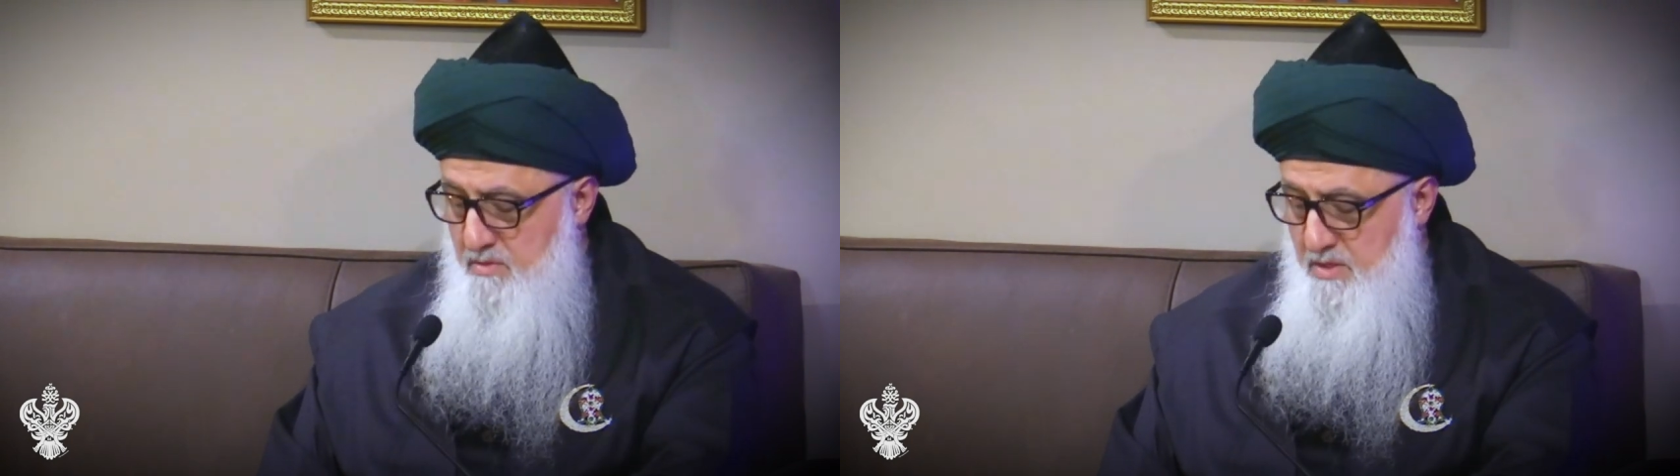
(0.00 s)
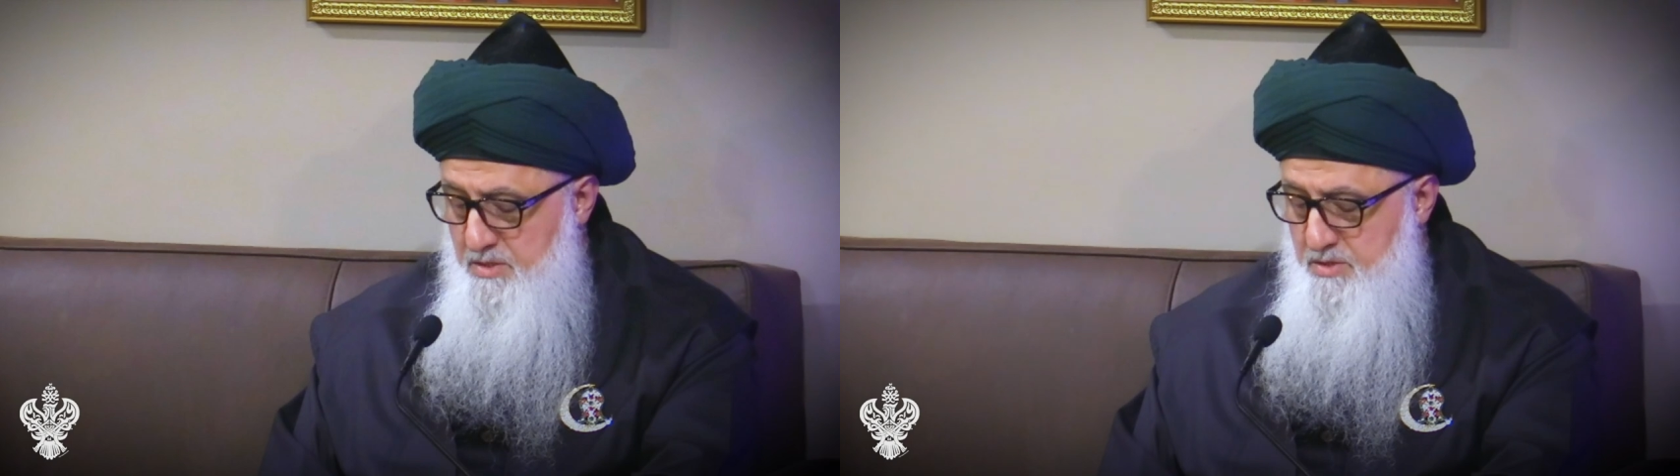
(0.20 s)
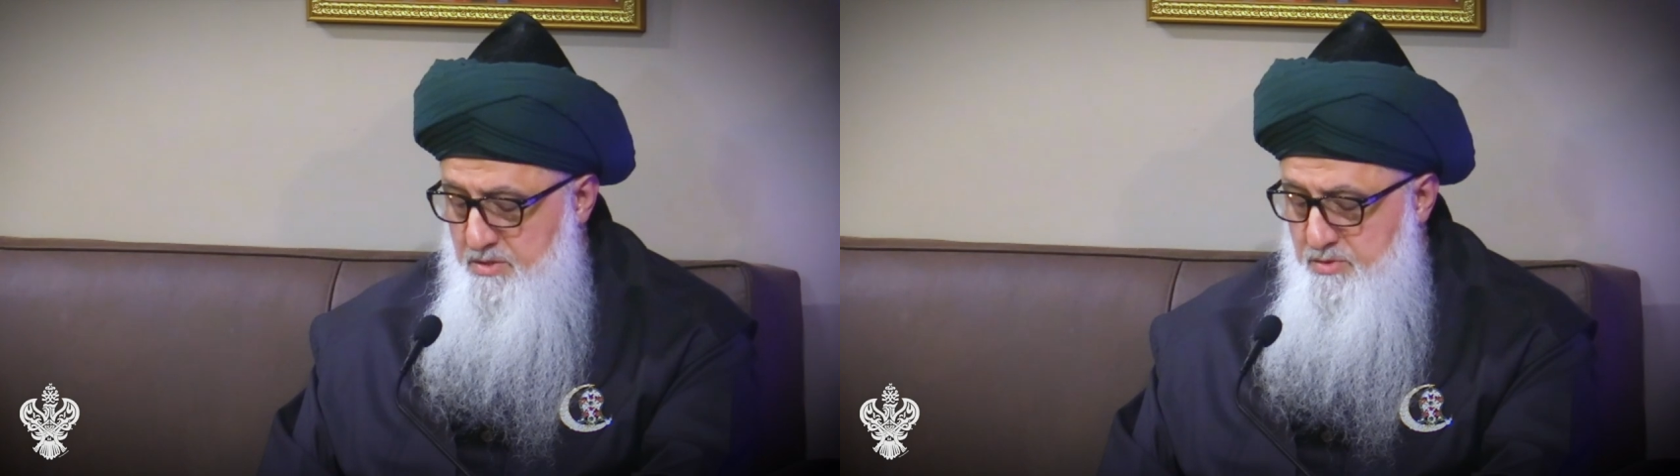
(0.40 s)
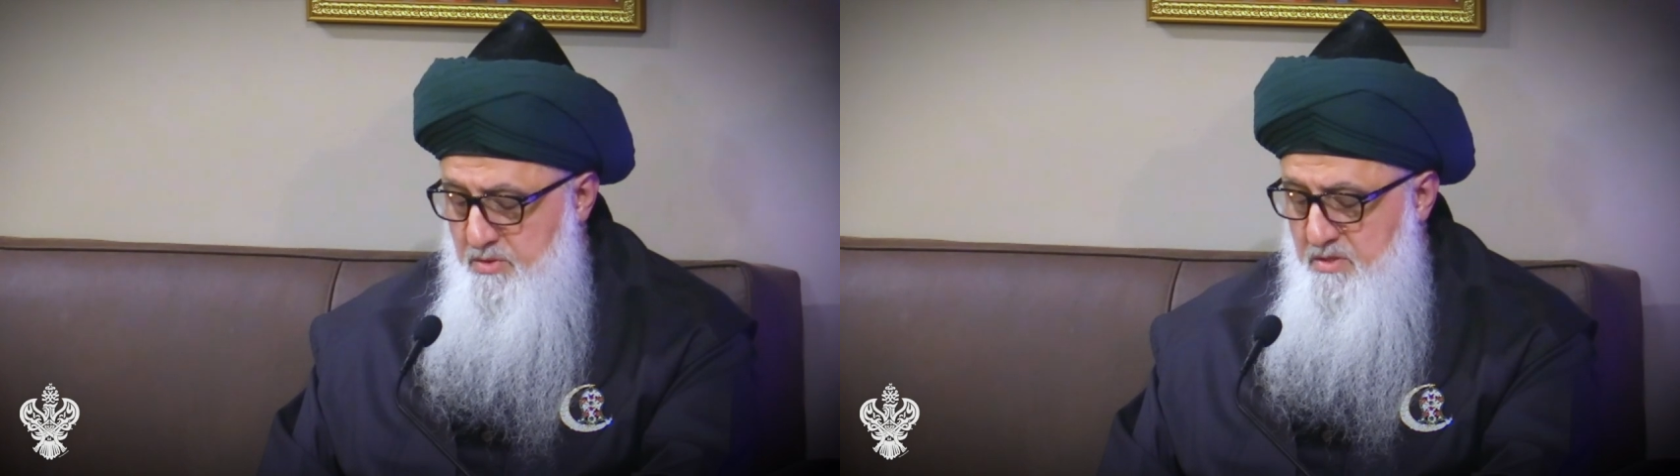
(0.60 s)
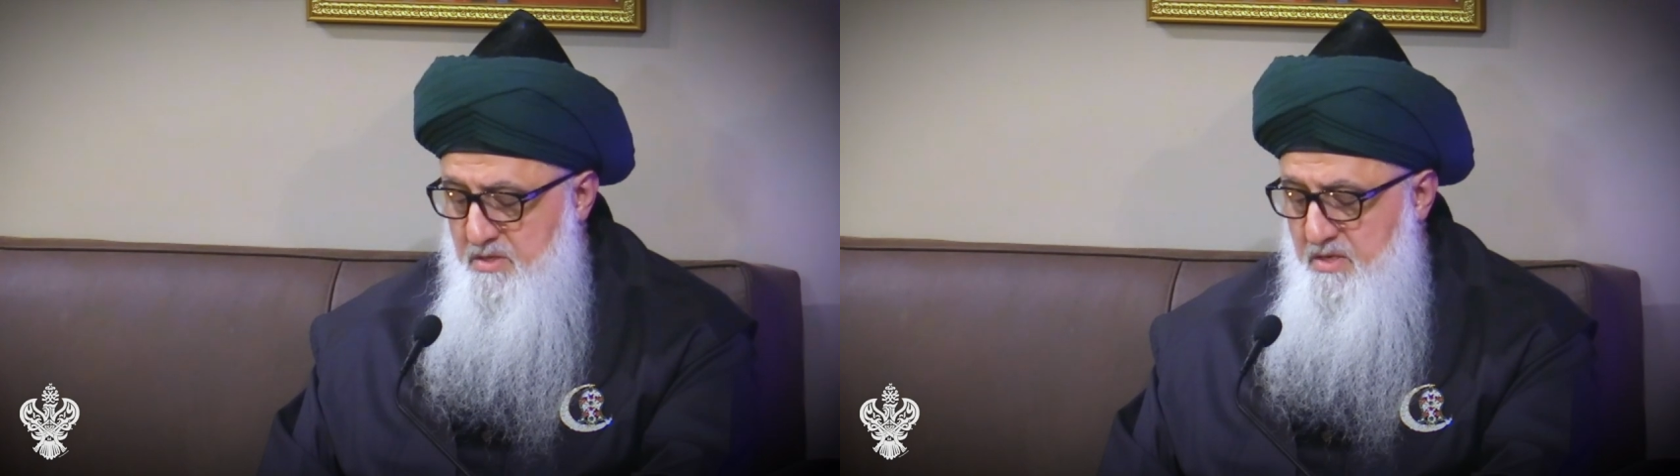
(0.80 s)
in
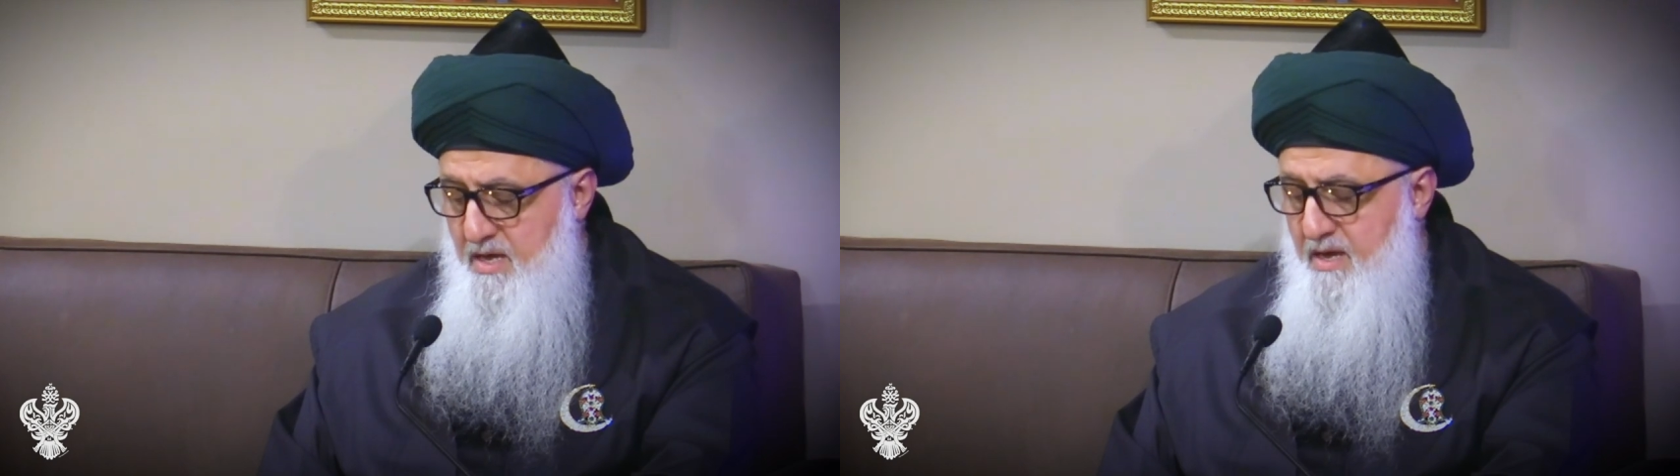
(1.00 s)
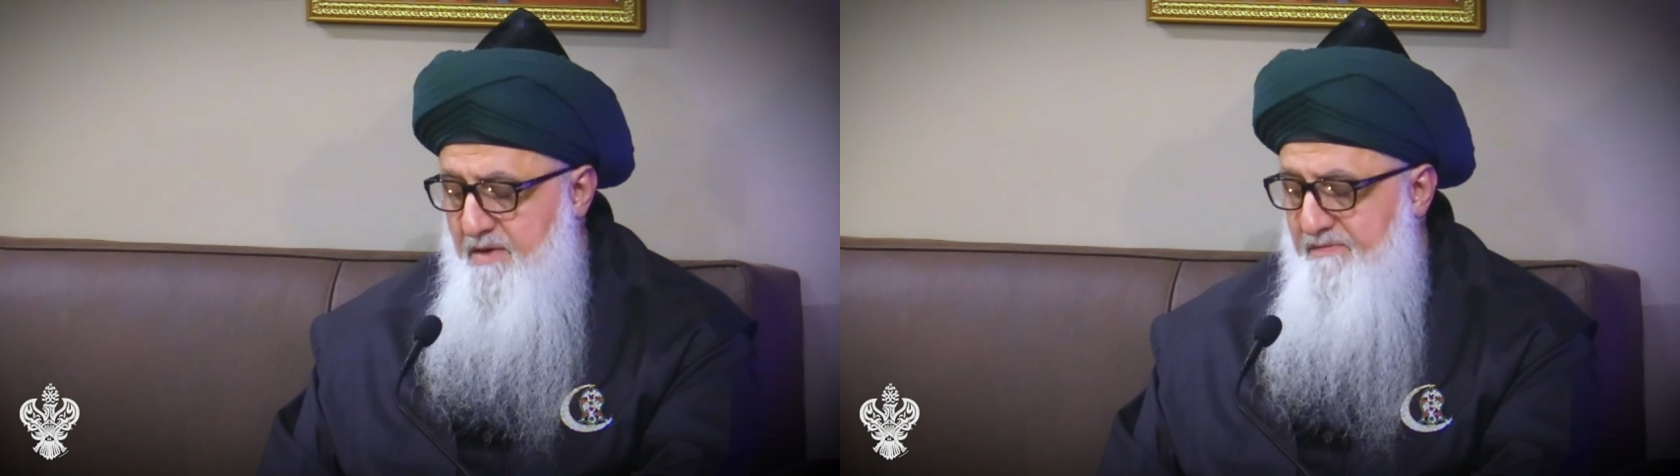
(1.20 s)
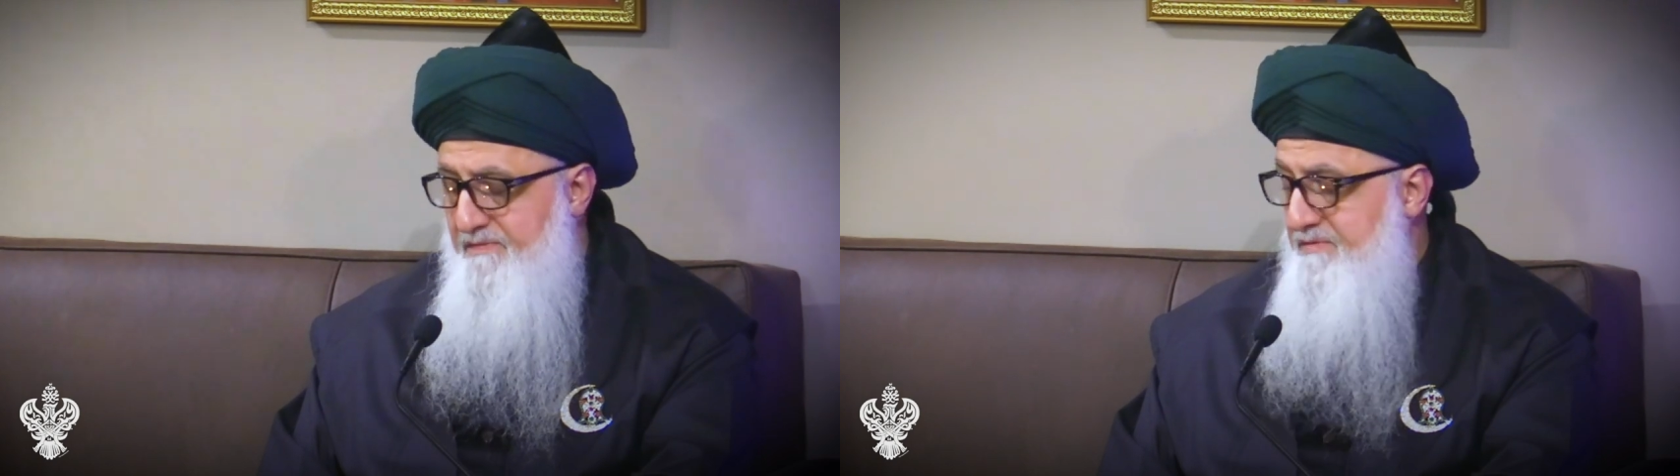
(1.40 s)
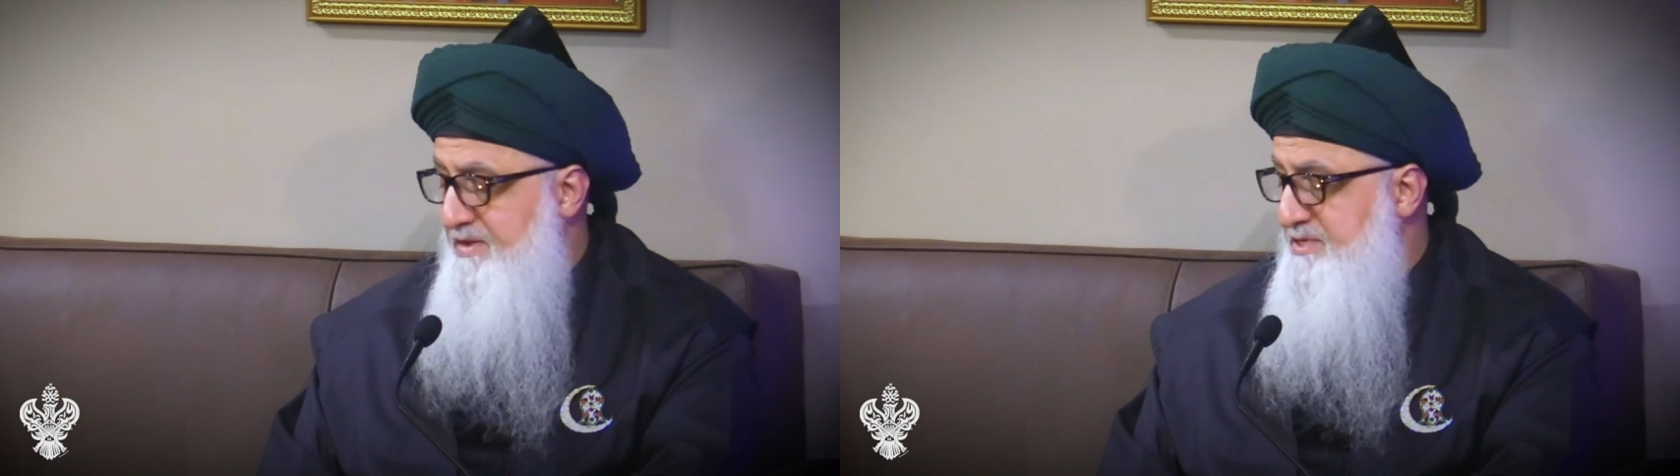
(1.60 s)
Surah al-Kahf